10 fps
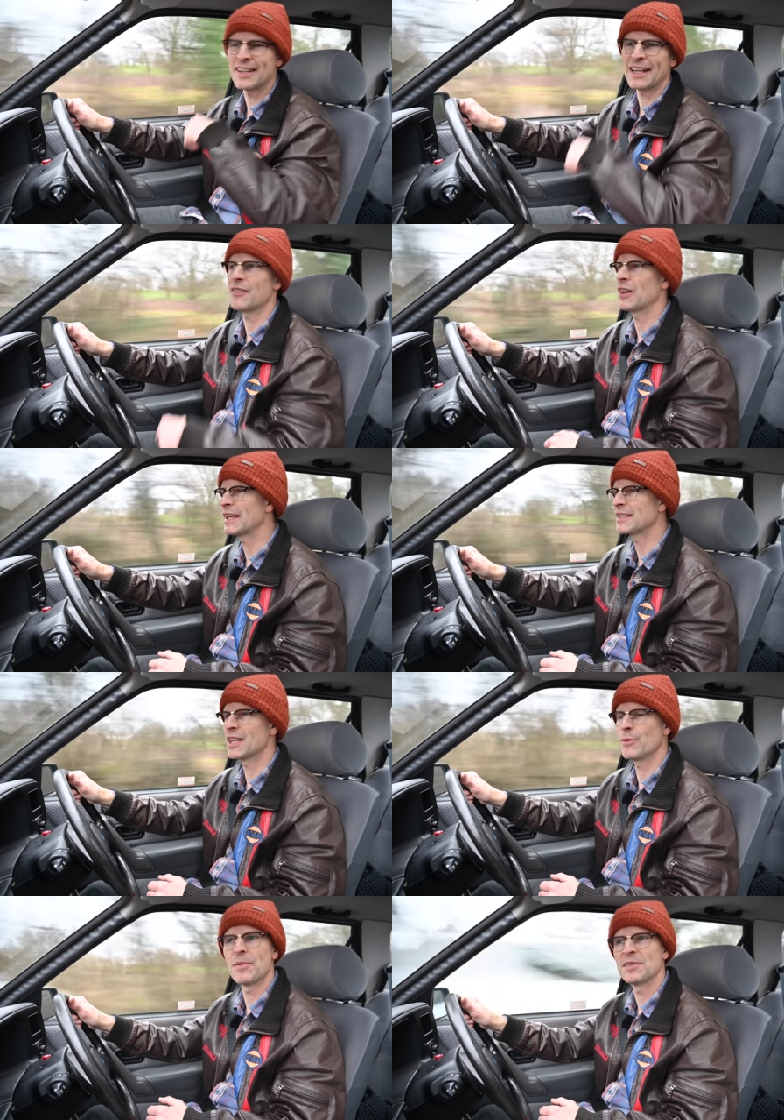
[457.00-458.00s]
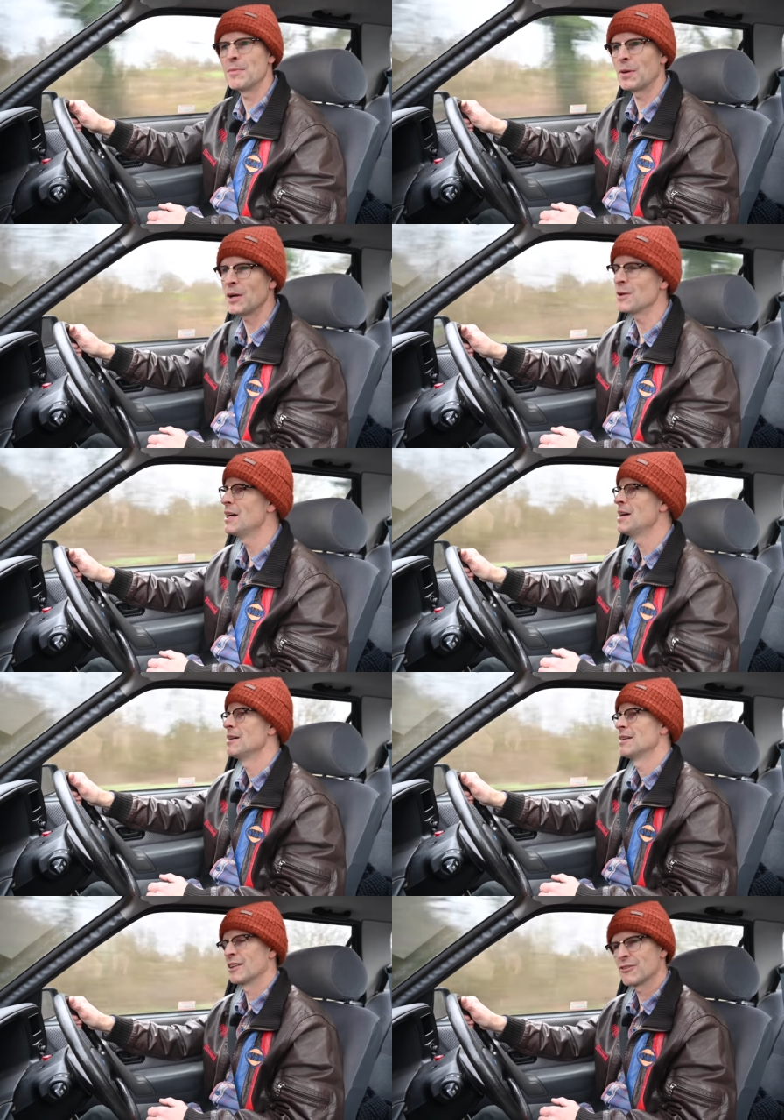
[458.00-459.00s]
check out the link to their website below.
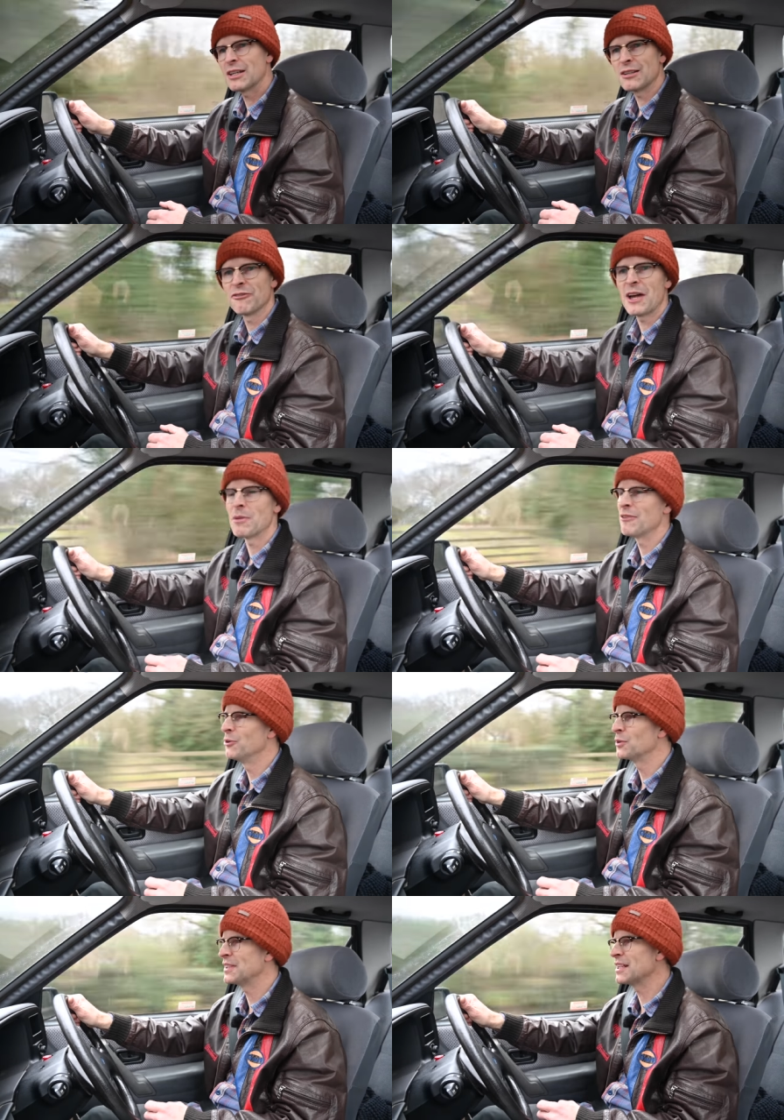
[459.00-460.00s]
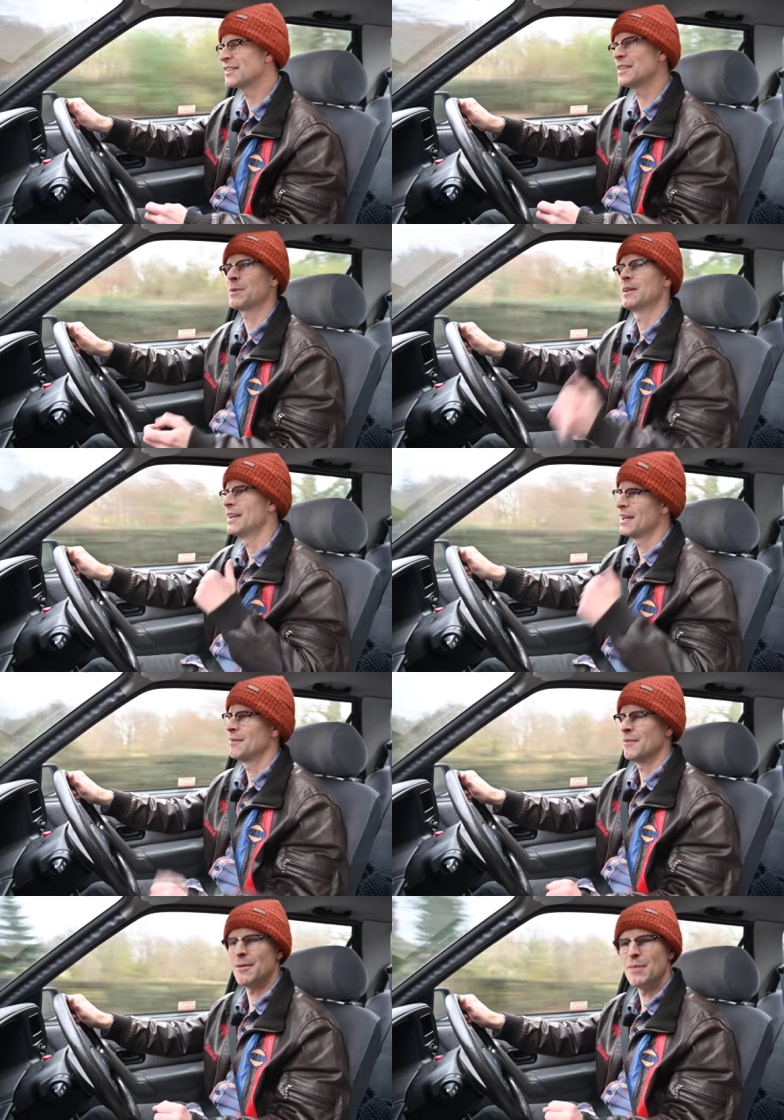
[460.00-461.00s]
Great little family Ford dealership
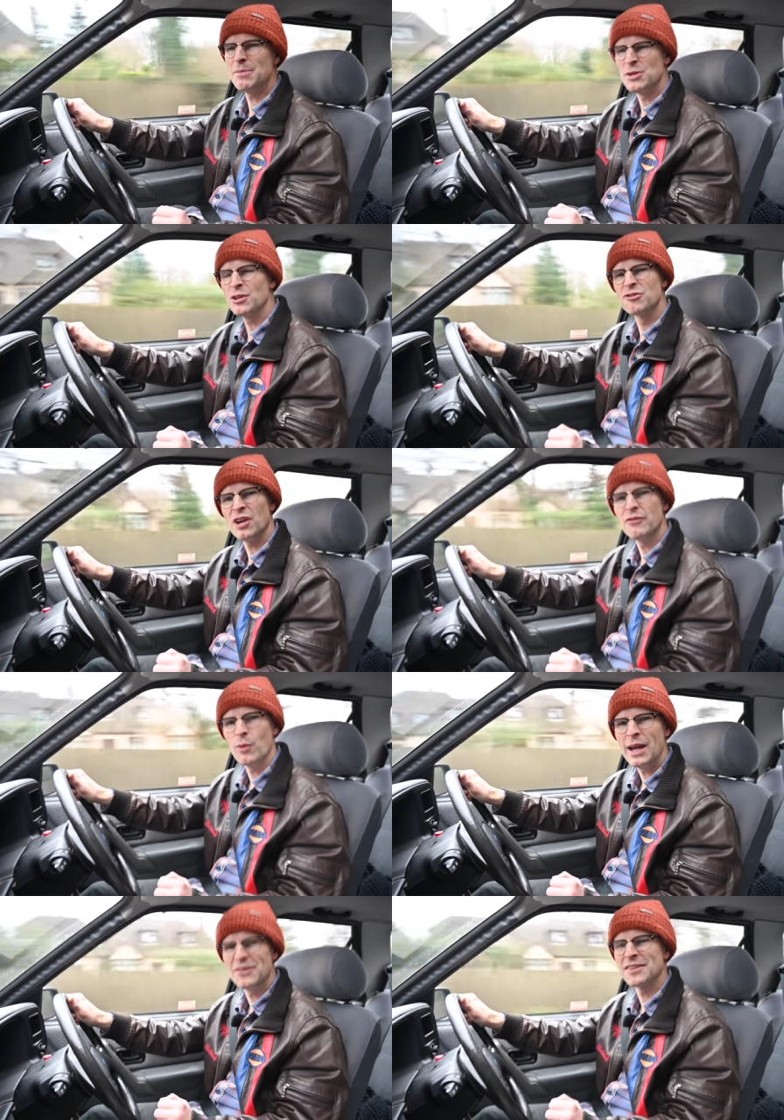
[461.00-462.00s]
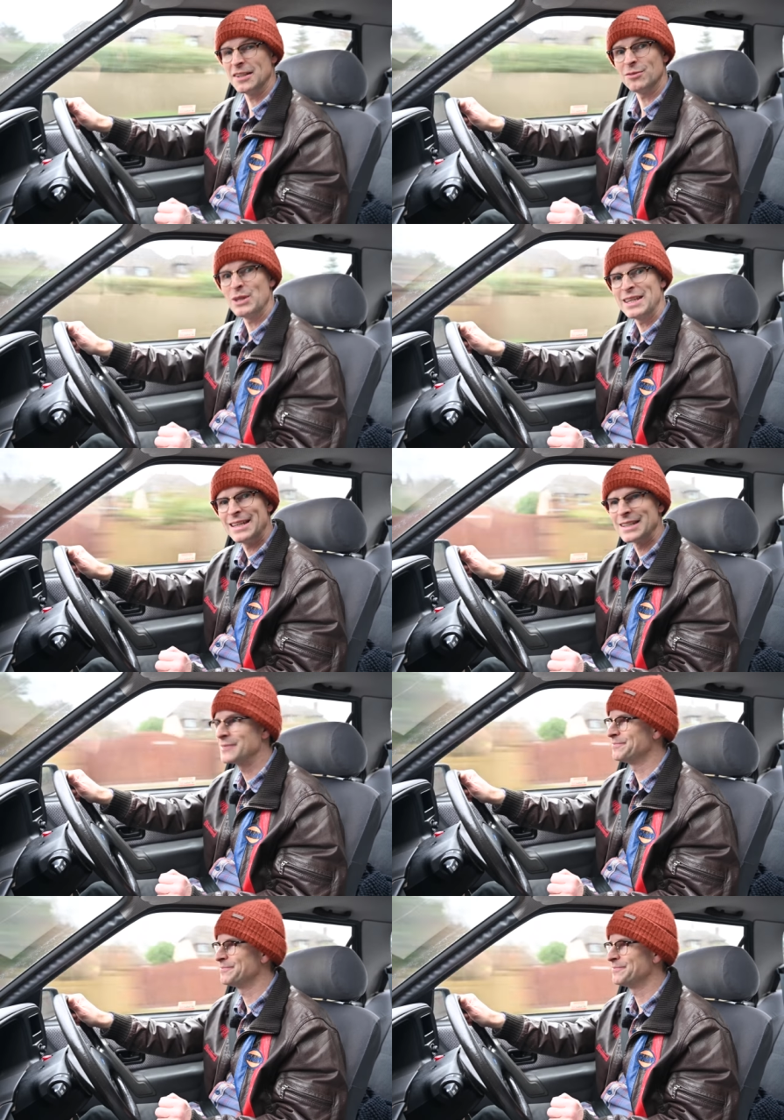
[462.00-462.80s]
maybe you can drive away in this this weekend.